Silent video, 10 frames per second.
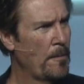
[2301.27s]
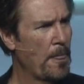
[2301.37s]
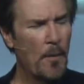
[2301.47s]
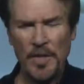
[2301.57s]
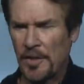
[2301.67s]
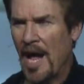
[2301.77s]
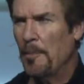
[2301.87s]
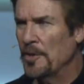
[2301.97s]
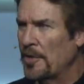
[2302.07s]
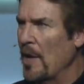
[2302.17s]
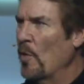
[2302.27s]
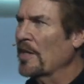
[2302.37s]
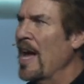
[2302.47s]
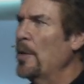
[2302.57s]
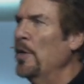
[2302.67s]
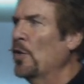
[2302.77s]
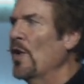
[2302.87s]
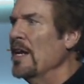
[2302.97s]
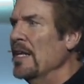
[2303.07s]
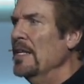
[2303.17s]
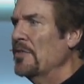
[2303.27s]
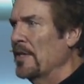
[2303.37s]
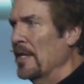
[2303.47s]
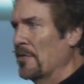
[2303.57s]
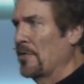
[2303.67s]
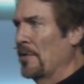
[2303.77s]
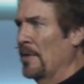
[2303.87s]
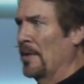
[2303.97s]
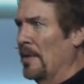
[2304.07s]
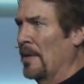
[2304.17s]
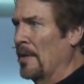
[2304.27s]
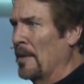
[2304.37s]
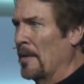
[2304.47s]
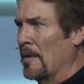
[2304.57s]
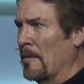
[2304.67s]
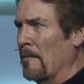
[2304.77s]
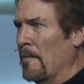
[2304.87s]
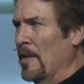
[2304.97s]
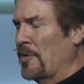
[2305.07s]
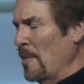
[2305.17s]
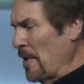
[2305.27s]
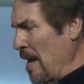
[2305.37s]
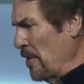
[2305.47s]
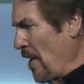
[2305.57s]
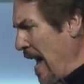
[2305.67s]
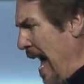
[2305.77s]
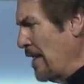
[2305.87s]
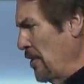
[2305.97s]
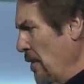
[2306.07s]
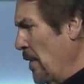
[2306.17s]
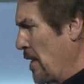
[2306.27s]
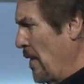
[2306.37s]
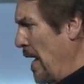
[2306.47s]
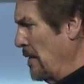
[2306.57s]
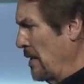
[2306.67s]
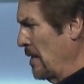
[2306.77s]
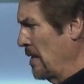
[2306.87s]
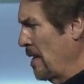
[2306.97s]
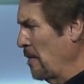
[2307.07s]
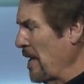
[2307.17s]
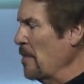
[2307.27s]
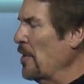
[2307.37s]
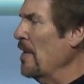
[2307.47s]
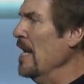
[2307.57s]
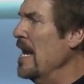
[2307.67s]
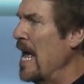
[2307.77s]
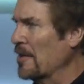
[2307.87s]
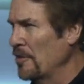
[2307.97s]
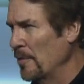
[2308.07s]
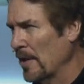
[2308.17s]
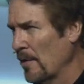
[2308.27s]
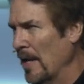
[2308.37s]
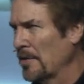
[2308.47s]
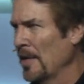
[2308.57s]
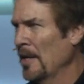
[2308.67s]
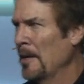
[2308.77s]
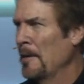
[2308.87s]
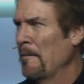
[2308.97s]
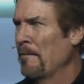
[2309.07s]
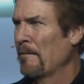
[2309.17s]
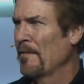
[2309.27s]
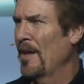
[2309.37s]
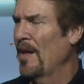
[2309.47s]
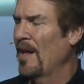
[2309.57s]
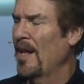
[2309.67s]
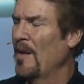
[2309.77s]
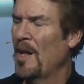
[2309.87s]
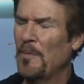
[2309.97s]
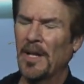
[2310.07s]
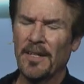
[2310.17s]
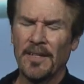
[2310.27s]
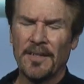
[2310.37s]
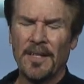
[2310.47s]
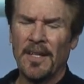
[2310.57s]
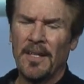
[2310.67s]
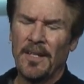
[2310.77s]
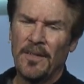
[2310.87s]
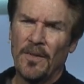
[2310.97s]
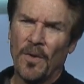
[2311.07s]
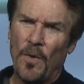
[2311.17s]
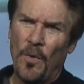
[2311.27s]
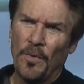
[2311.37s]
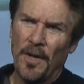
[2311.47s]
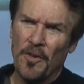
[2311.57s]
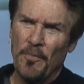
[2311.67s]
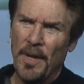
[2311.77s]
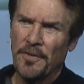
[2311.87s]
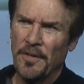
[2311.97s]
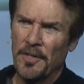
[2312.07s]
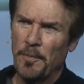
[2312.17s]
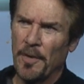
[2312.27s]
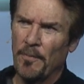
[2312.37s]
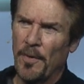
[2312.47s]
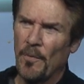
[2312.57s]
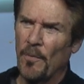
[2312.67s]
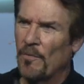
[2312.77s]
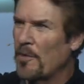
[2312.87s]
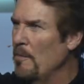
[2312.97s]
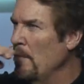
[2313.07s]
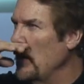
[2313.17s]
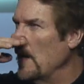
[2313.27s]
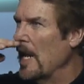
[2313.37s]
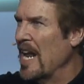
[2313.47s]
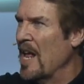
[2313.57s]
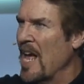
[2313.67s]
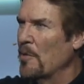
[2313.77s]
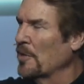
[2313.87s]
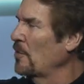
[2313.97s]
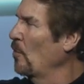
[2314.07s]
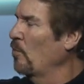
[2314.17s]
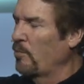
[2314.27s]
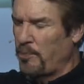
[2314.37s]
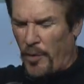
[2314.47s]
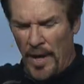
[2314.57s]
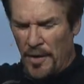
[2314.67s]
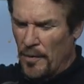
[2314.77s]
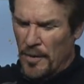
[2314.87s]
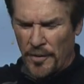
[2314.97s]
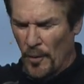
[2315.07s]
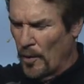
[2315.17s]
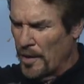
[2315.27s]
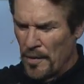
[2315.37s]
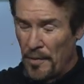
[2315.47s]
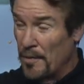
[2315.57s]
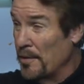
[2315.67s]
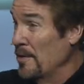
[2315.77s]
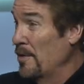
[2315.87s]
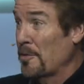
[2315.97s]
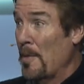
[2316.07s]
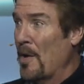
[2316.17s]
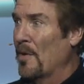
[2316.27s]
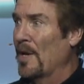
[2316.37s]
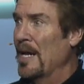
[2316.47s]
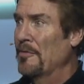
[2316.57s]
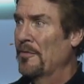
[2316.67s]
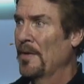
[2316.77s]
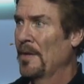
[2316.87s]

And we stop and say, What kind of regret is this? And sometimes they're action regrets, sometimes they're inaction regrets. Now, I'm not going to whole nother message, but, but for me, and I, I, was praying through this and working through this in just my own life.